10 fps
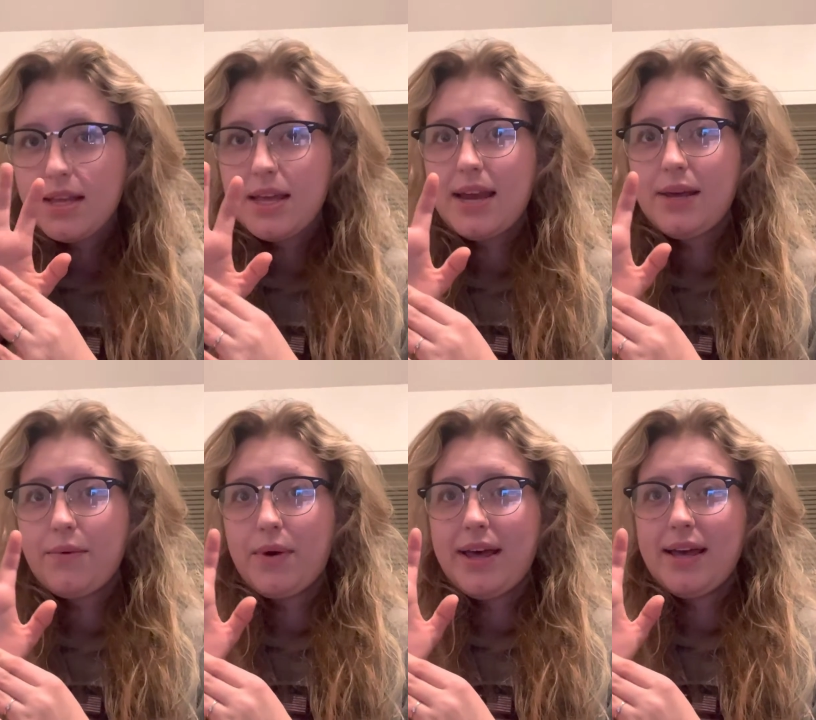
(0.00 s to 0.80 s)

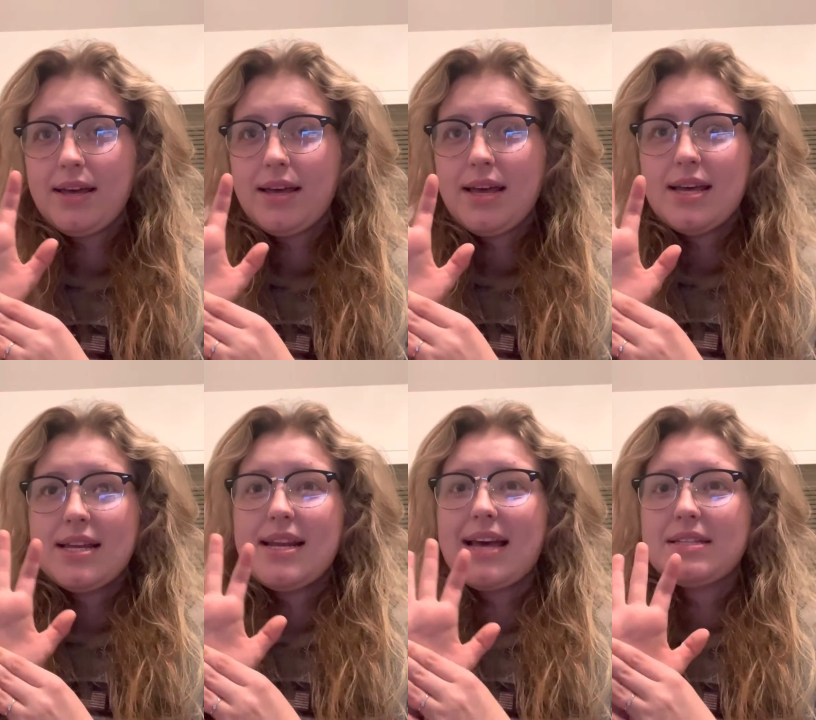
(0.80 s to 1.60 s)
Anyway,
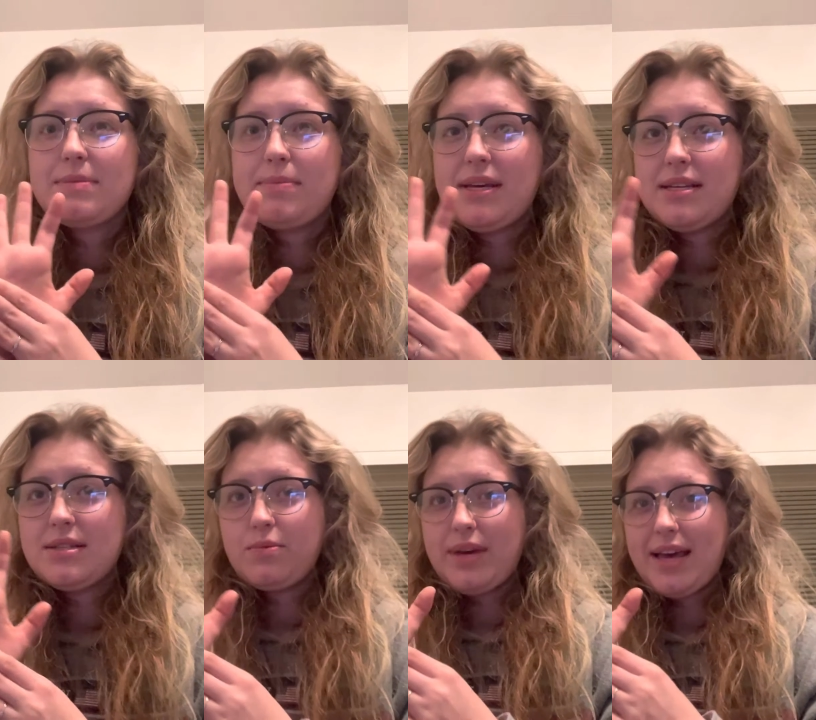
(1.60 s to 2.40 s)
next piece
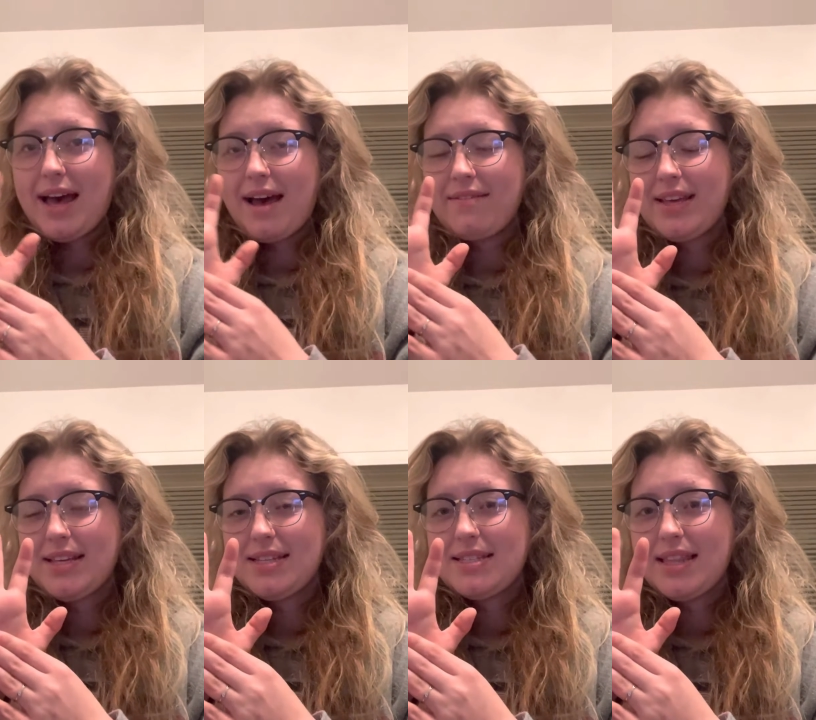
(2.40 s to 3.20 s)
we have
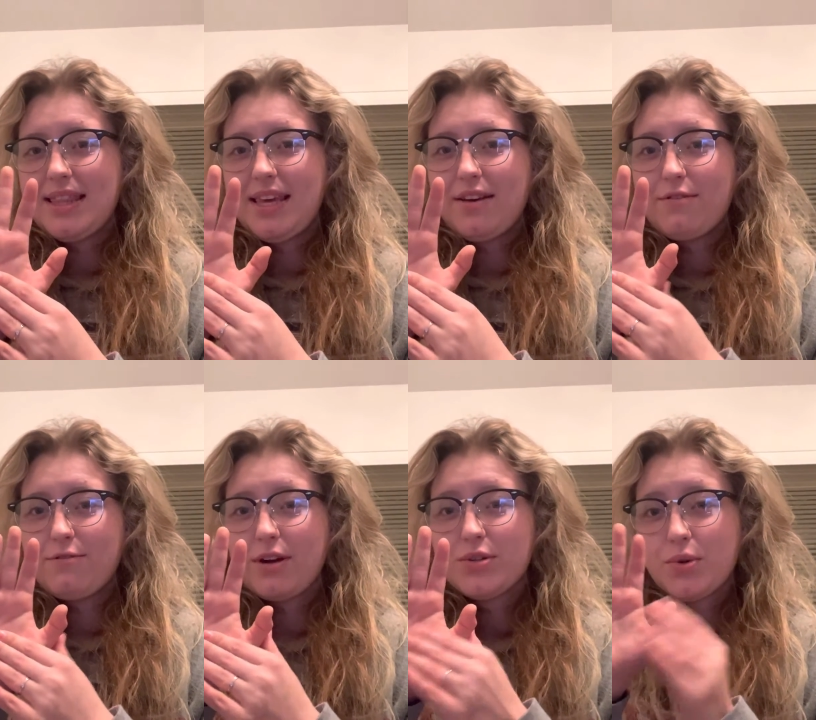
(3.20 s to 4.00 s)
is the
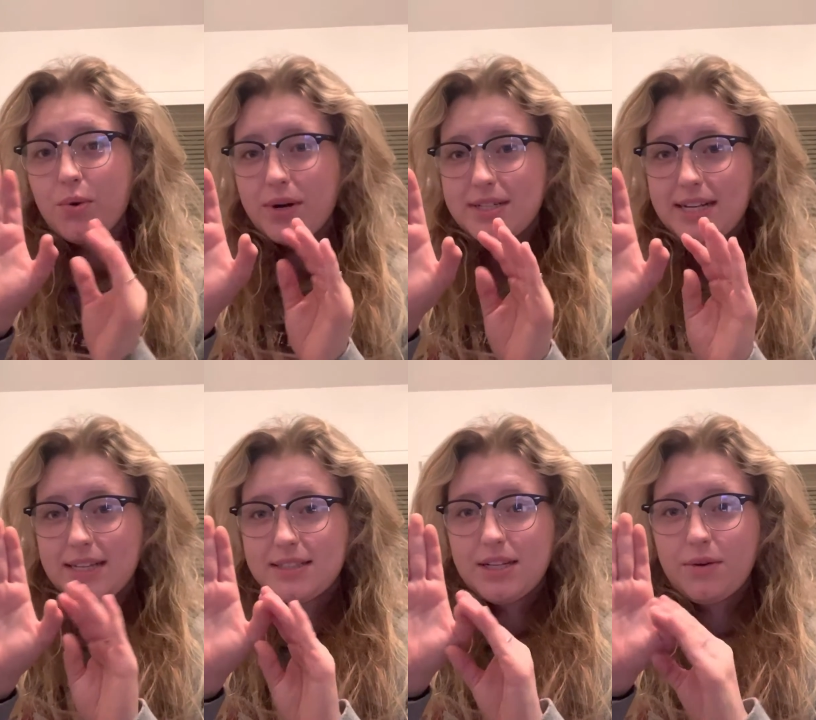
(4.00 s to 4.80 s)
frontal
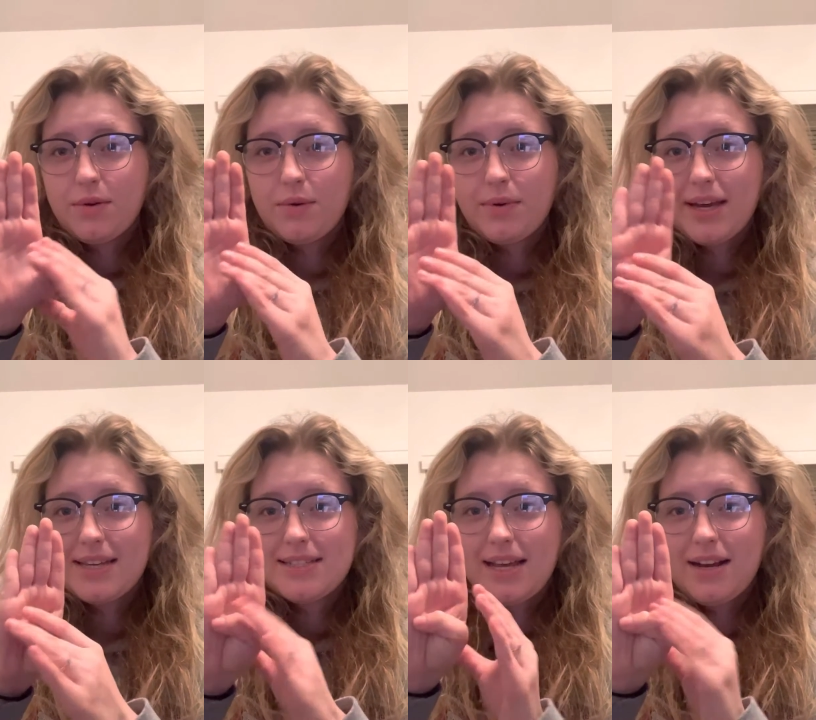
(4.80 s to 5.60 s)
cortex. So like I
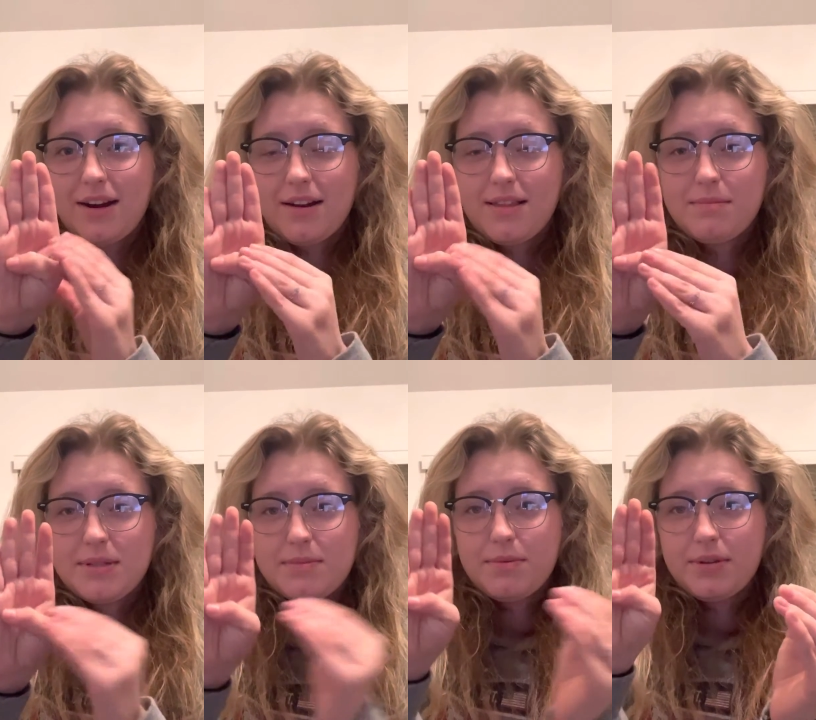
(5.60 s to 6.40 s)
said, our thumb
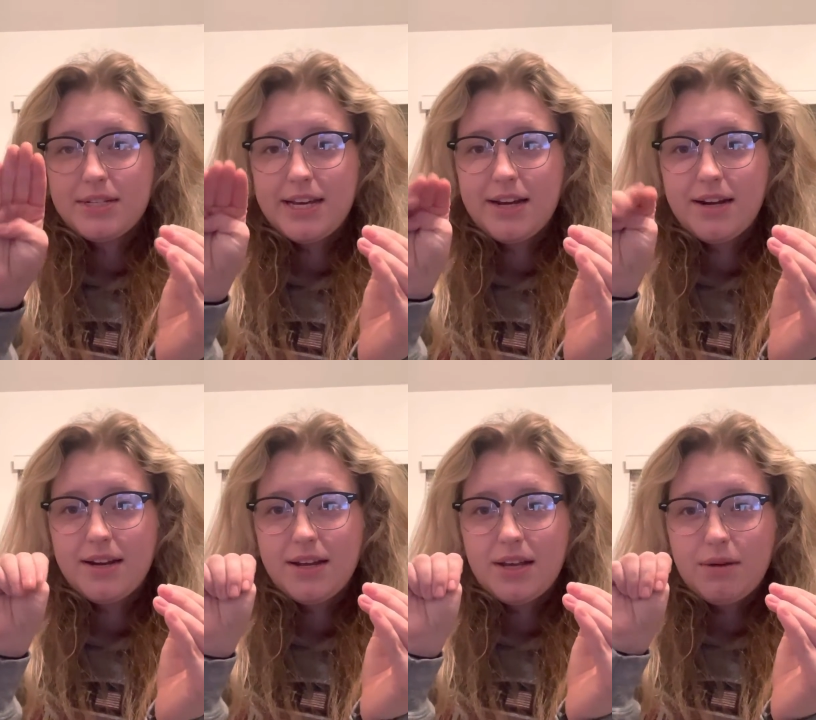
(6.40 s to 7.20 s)
is put here.
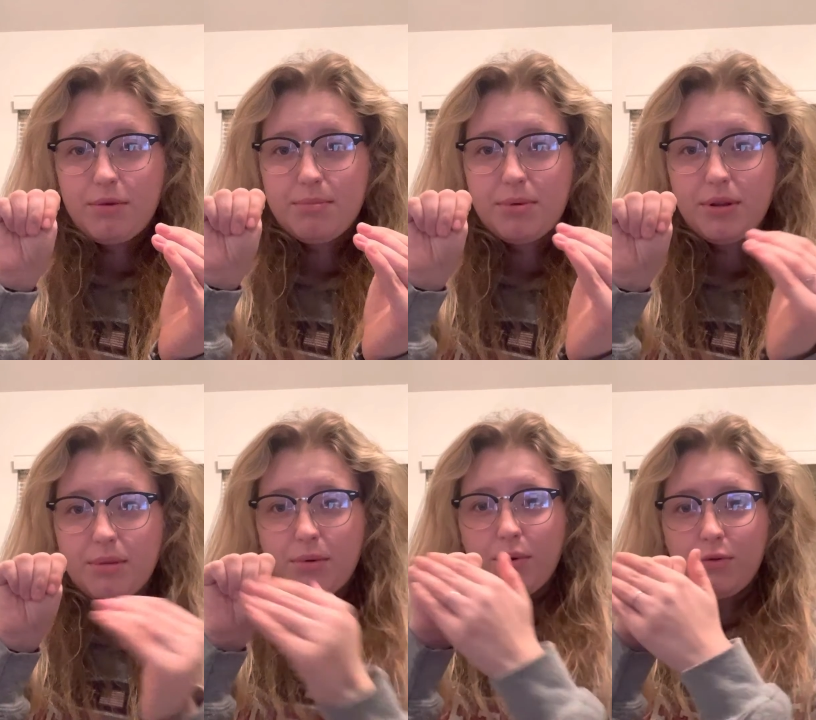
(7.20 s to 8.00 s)
We pull
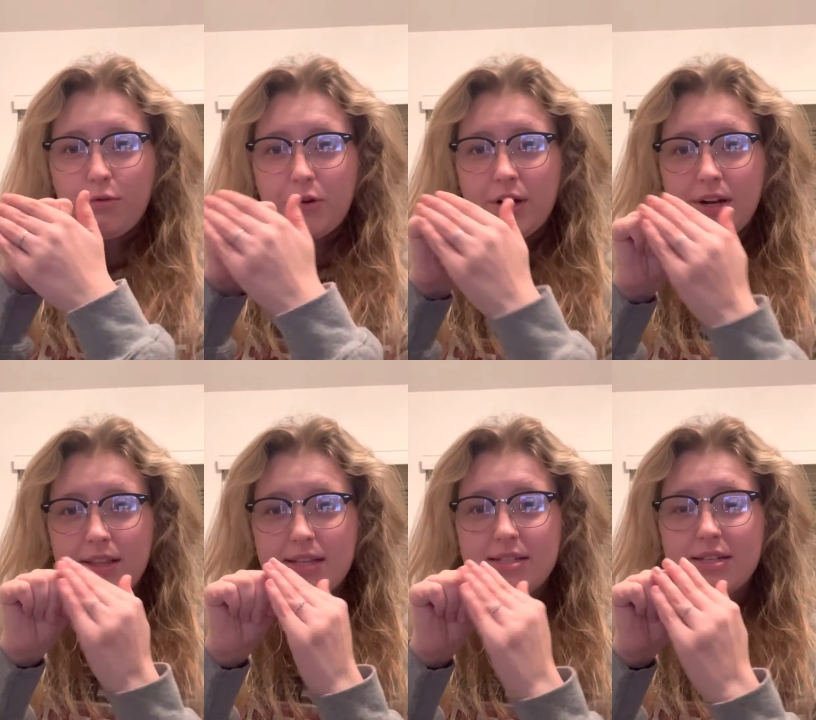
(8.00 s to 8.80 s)
them over.
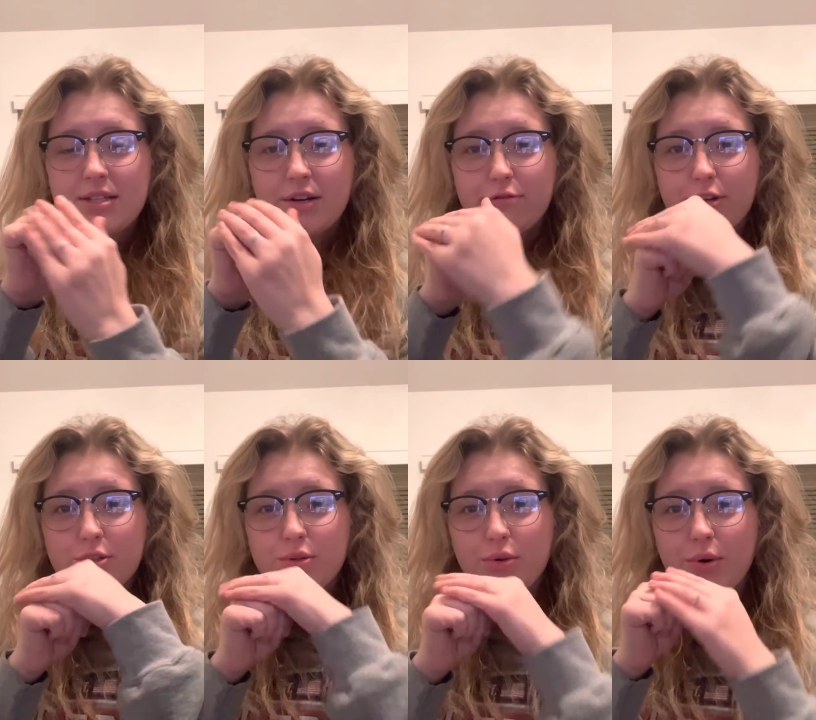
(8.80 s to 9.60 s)
This is our
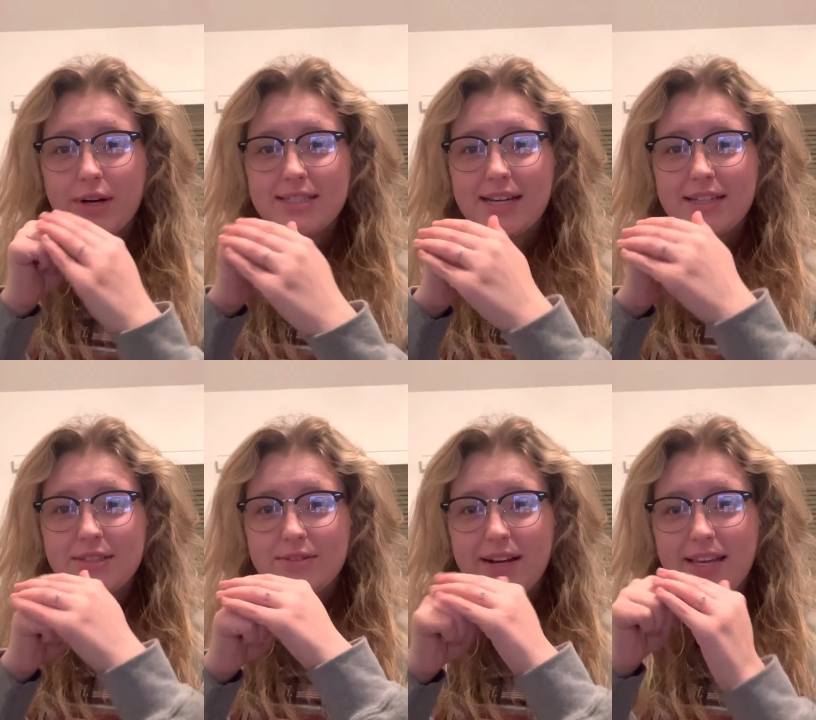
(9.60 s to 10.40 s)
frontal cortex
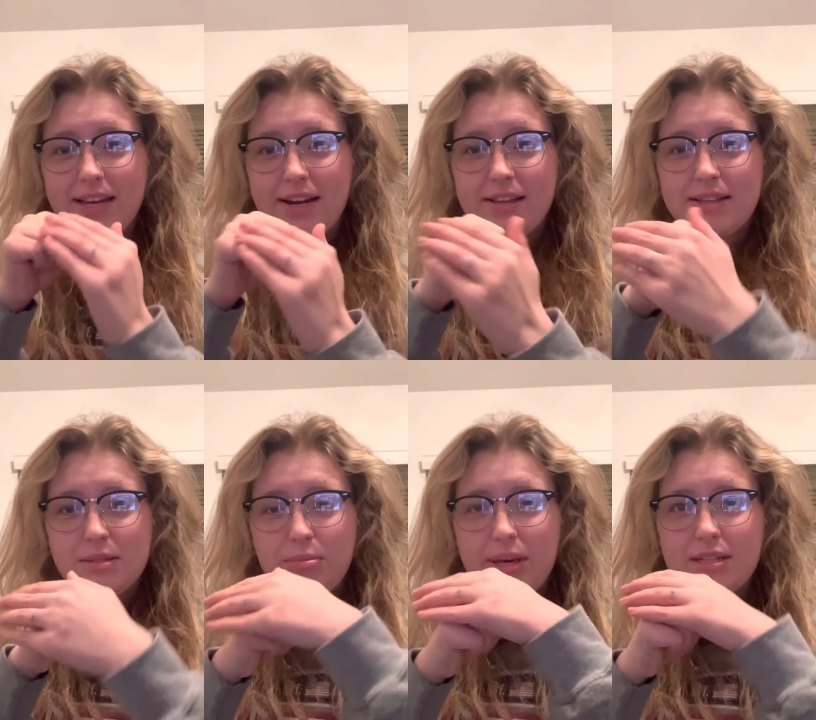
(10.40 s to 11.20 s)
right here, this
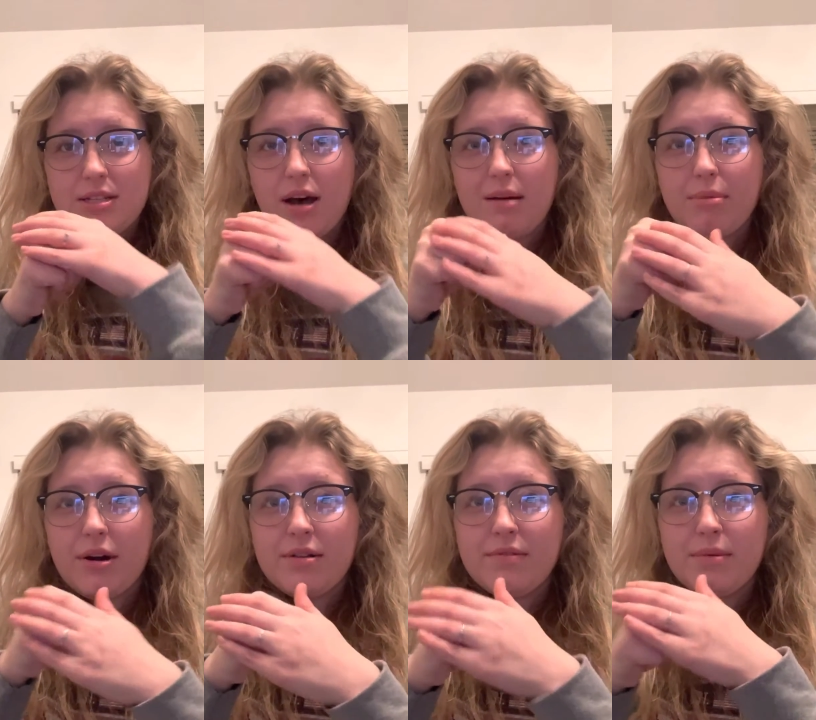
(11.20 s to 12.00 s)
big top
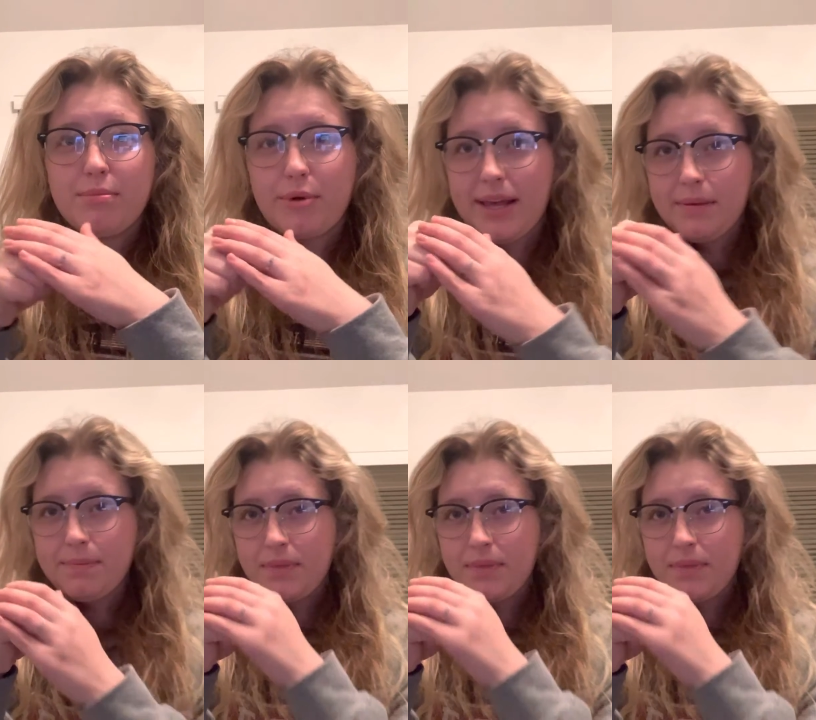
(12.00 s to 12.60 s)
part of the brain.